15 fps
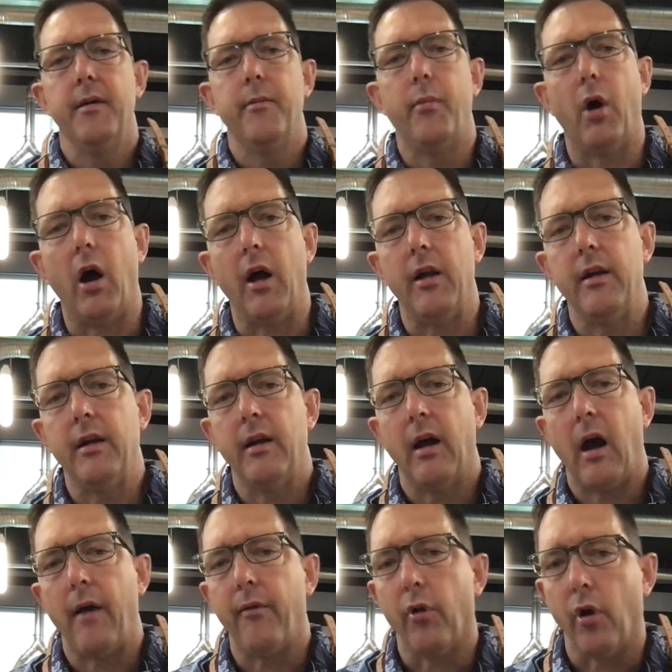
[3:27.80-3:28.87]
but
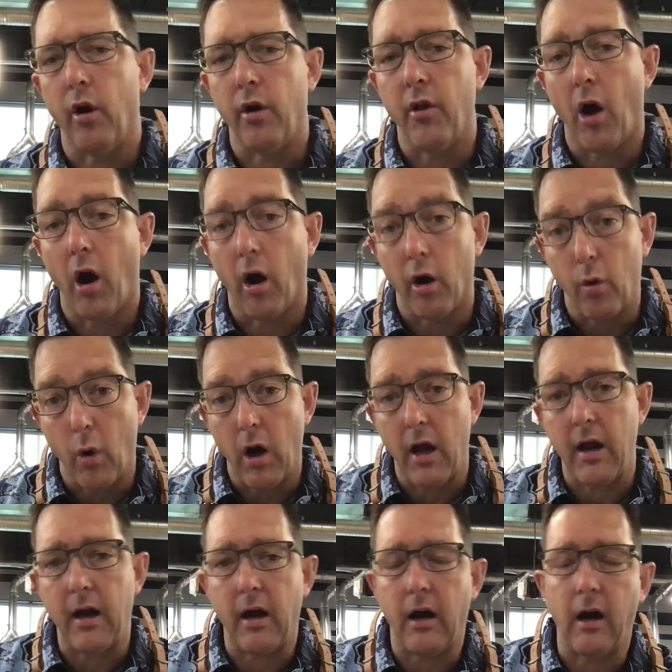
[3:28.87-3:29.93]
I've learned the hard
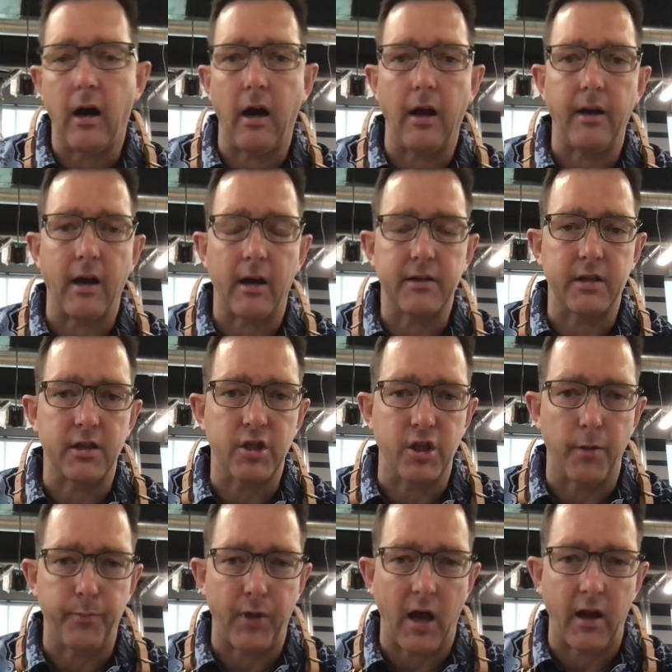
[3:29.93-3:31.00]
way not to
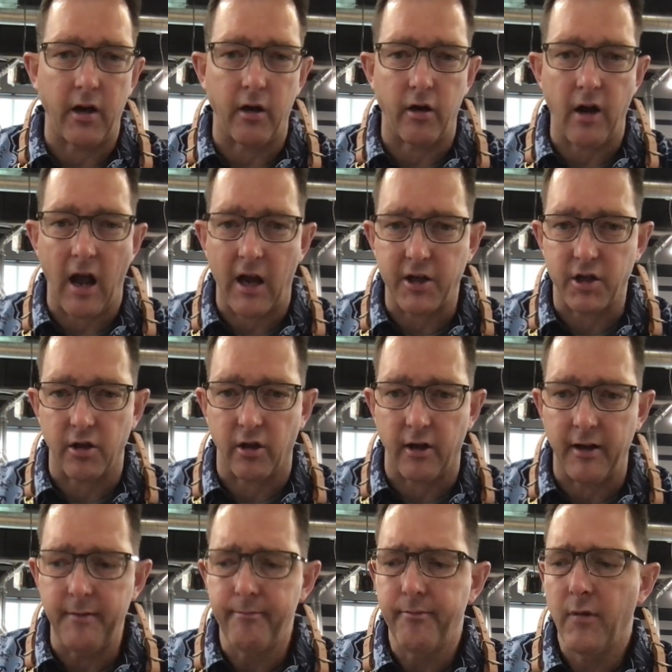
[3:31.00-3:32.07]
ship that
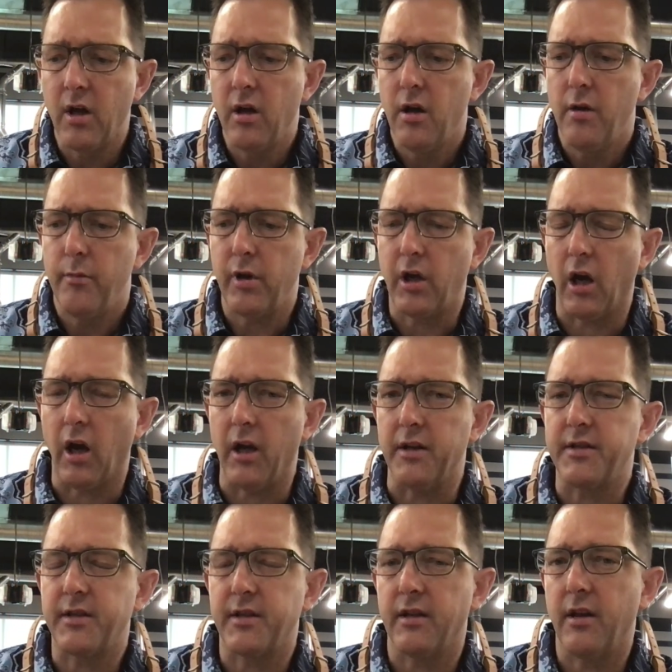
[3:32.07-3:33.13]
internationally
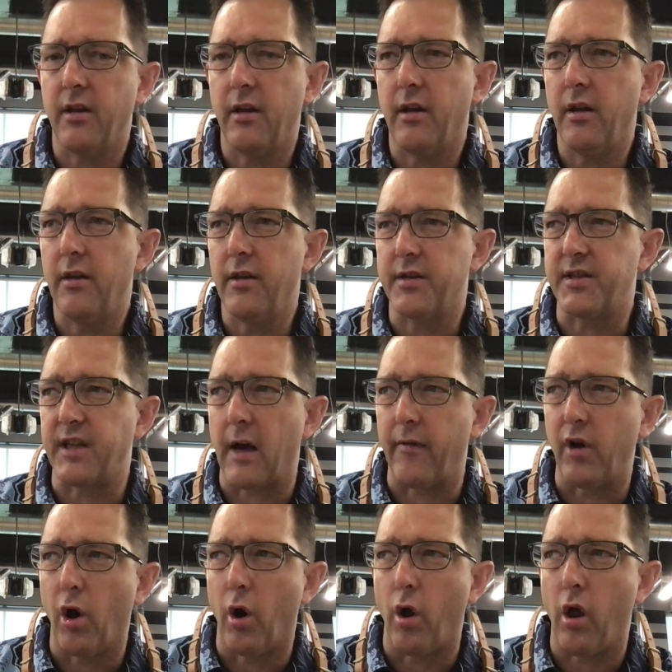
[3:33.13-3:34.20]
because the
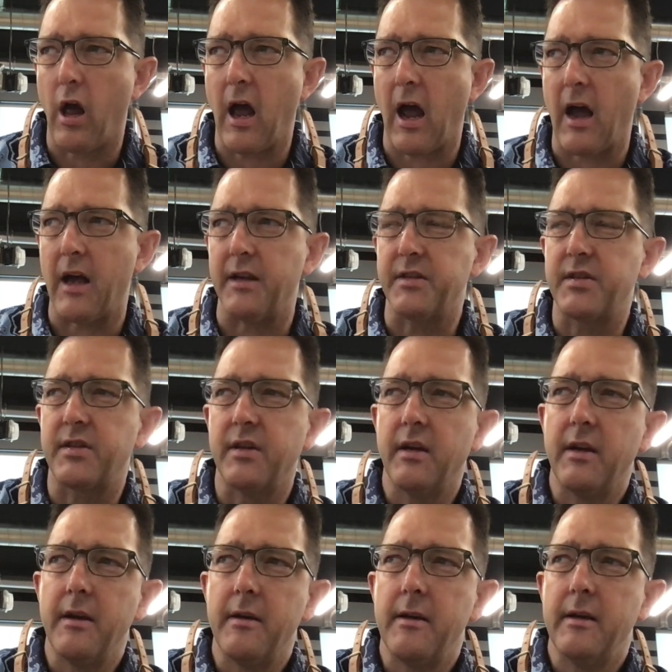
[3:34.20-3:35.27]
7-hole has
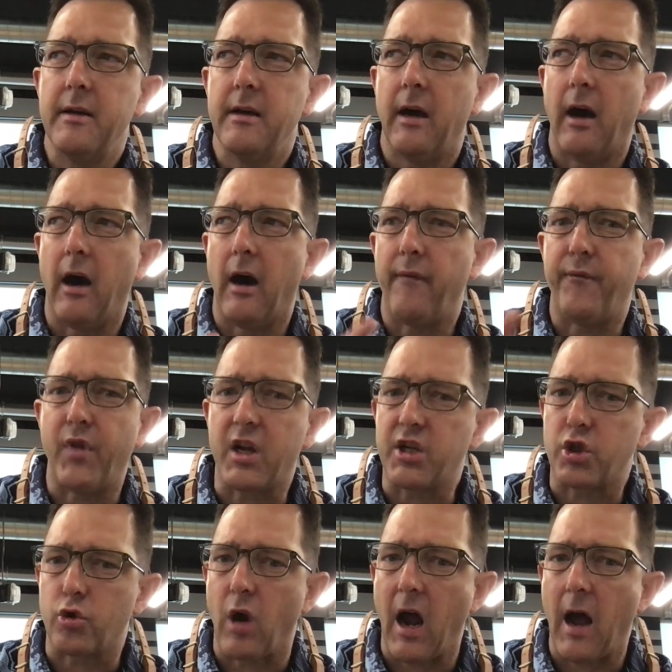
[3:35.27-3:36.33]
fixed
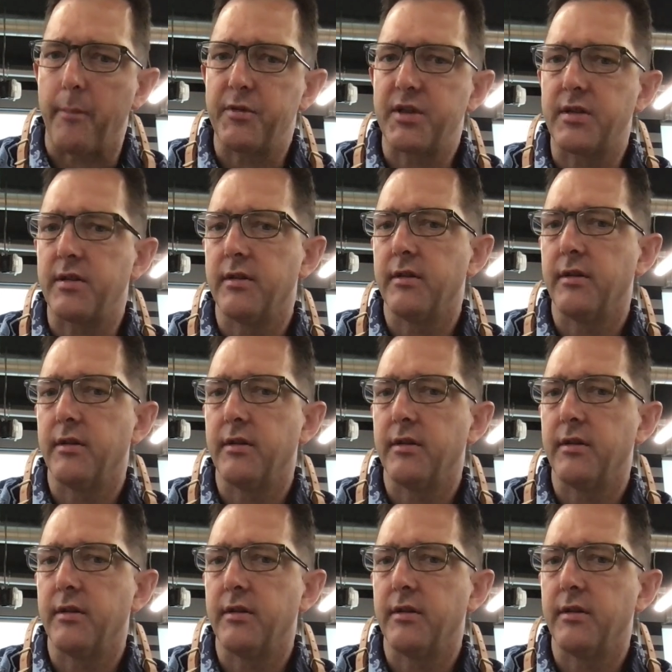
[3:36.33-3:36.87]
straps.